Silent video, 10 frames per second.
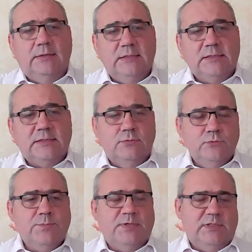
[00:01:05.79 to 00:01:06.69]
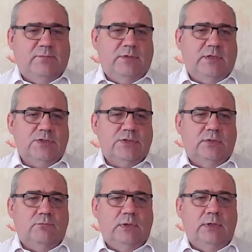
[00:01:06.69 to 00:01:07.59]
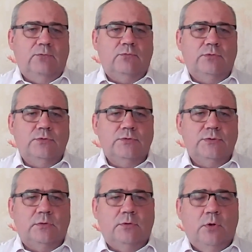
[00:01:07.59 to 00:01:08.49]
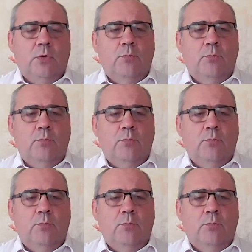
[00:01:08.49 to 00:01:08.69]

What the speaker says: this new specification will introduce a